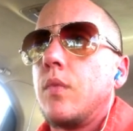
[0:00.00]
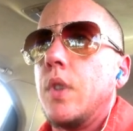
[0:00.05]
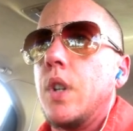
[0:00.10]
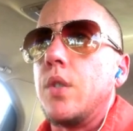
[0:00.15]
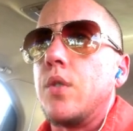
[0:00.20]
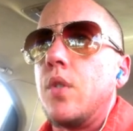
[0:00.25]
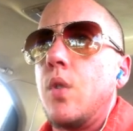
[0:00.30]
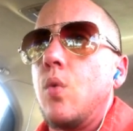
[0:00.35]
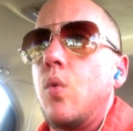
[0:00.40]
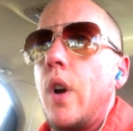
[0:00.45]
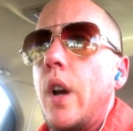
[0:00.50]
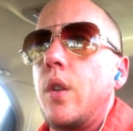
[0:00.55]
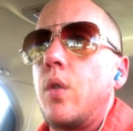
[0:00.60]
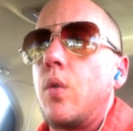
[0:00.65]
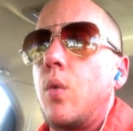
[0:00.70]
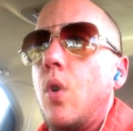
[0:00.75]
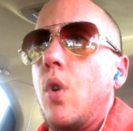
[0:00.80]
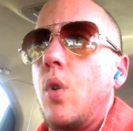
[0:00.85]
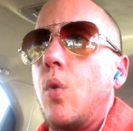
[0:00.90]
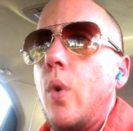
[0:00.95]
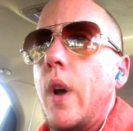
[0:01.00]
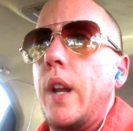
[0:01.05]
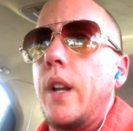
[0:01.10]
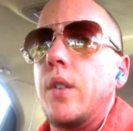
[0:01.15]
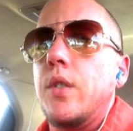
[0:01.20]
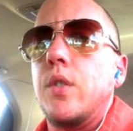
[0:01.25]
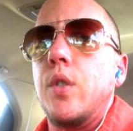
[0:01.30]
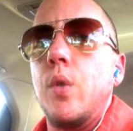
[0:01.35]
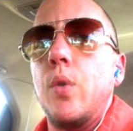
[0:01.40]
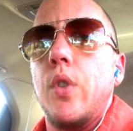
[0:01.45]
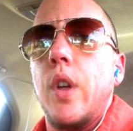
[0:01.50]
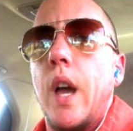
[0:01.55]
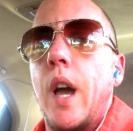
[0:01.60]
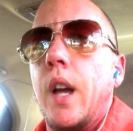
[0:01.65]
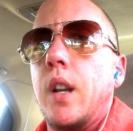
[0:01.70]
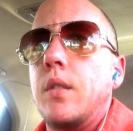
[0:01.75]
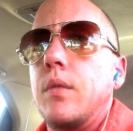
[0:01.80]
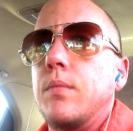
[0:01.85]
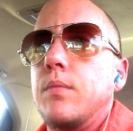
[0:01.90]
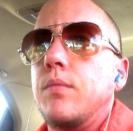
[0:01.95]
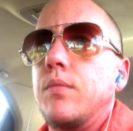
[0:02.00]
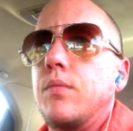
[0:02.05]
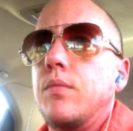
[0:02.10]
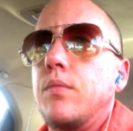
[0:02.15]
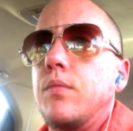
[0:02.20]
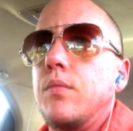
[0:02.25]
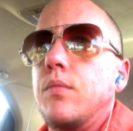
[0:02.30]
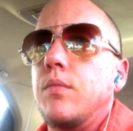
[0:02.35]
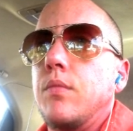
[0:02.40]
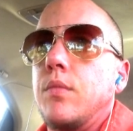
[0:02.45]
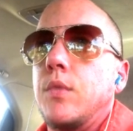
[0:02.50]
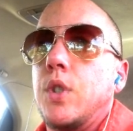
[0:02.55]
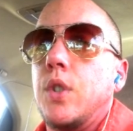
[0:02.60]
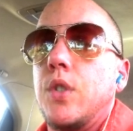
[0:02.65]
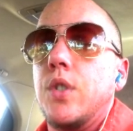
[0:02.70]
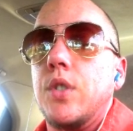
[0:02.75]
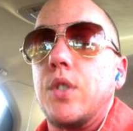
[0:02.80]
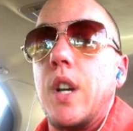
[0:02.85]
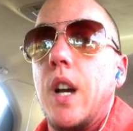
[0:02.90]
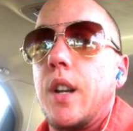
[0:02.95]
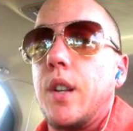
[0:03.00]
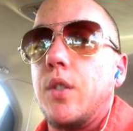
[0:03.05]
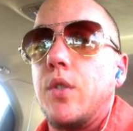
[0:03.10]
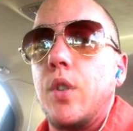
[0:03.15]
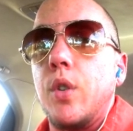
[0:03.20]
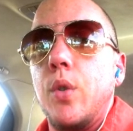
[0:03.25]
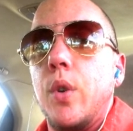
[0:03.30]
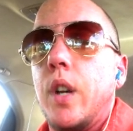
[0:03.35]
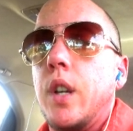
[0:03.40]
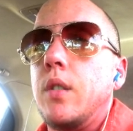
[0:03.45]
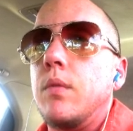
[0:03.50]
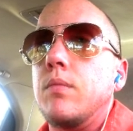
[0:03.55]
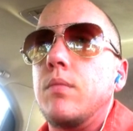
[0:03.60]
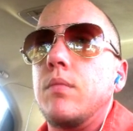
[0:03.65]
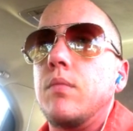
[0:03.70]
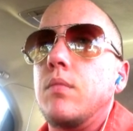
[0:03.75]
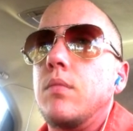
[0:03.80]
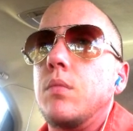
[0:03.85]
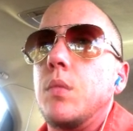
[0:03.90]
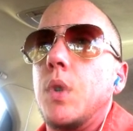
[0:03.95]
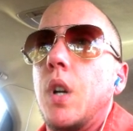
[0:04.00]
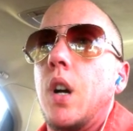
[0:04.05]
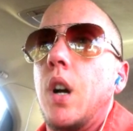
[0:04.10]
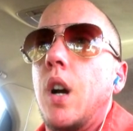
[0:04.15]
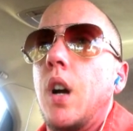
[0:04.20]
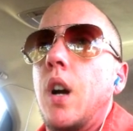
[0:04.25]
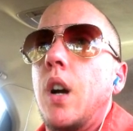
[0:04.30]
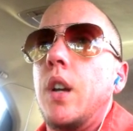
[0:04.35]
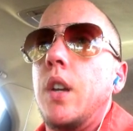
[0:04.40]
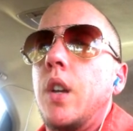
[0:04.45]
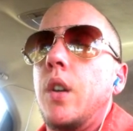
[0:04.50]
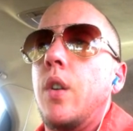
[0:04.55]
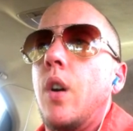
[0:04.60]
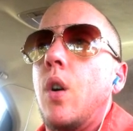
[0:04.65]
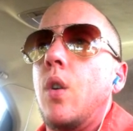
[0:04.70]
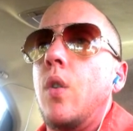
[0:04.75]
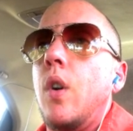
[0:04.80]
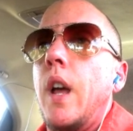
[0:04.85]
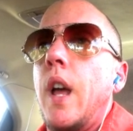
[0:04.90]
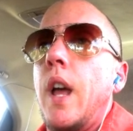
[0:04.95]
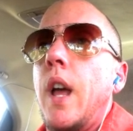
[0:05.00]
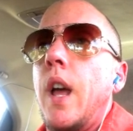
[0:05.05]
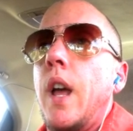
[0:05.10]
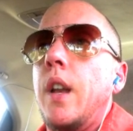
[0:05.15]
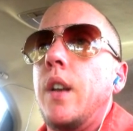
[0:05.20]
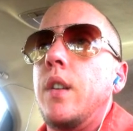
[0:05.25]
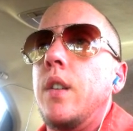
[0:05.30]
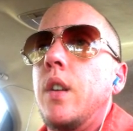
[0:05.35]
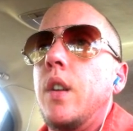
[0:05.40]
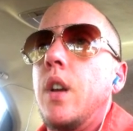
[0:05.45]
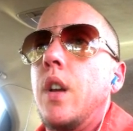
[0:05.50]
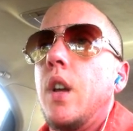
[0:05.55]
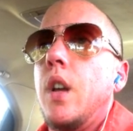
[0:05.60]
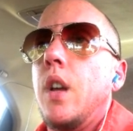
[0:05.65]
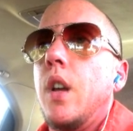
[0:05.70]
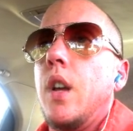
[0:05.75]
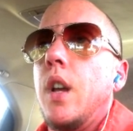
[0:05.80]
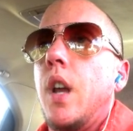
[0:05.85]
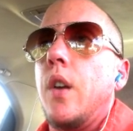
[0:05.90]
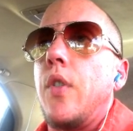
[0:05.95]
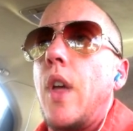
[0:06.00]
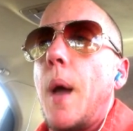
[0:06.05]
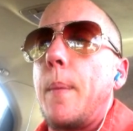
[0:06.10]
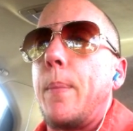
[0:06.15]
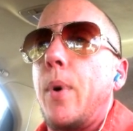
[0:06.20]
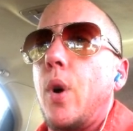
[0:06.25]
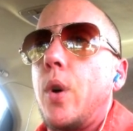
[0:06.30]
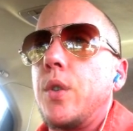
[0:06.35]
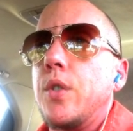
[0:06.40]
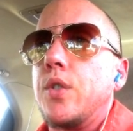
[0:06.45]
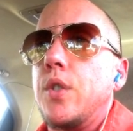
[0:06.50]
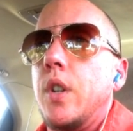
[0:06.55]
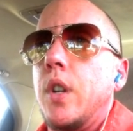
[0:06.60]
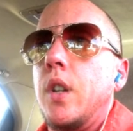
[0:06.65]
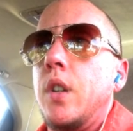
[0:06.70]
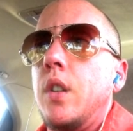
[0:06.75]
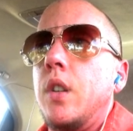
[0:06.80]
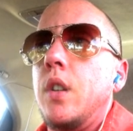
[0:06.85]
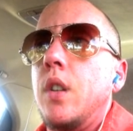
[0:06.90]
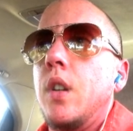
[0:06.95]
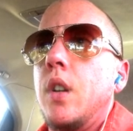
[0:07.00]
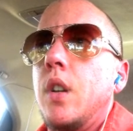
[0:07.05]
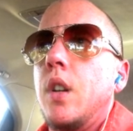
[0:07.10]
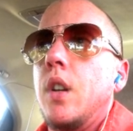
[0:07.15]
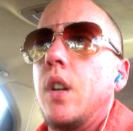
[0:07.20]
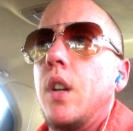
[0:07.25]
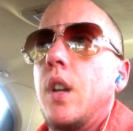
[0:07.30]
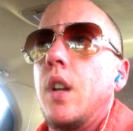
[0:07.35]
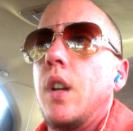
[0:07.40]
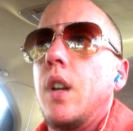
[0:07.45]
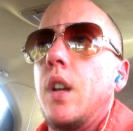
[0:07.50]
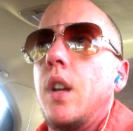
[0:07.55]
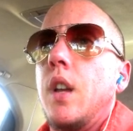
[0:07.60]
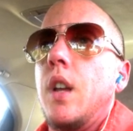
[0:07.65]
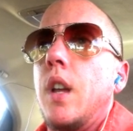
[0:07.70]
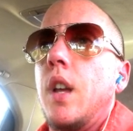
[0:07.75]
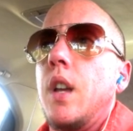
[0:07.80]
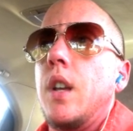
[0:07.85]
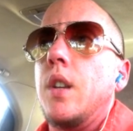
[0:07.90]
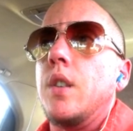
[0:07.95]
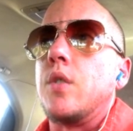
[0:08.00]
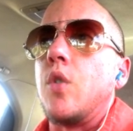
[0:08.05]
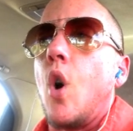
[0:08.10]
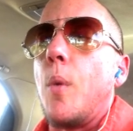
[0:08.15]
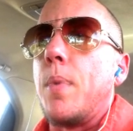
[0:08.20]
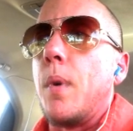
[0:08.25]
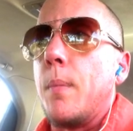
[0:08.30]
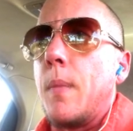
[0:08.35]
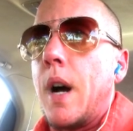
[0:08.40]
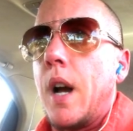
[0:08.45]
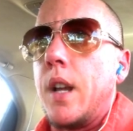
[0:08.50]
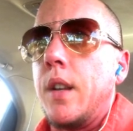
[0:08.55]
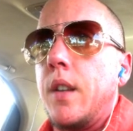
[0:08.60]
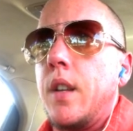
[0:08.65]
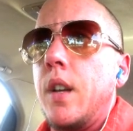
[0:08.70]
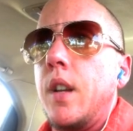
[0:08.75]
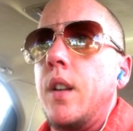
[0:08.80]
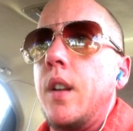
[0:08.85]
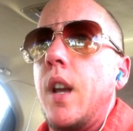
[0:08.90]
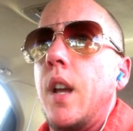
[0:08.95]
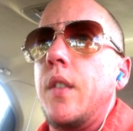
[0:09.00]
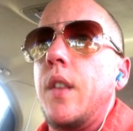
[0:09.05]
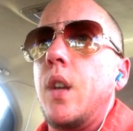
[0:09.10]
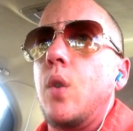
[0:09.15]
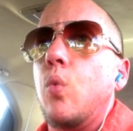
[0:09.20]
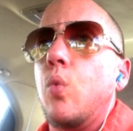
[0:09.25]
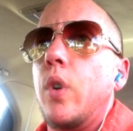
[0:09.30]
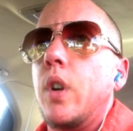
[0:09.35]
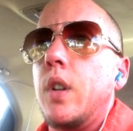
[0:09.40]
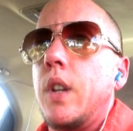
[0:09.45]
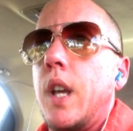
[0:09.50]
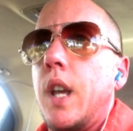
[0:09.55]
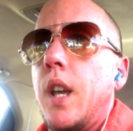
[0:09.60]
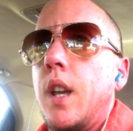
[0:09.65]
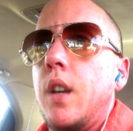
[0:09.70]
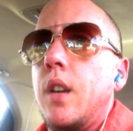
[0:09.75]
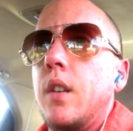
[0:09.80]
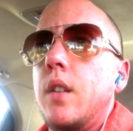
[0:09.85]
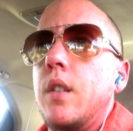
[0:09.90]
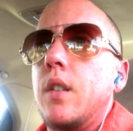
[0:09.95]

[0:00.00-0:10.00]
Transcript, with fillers: There's no right or wrong way to do that. You just got to do it, uh, you know. And if that person is open minded and they really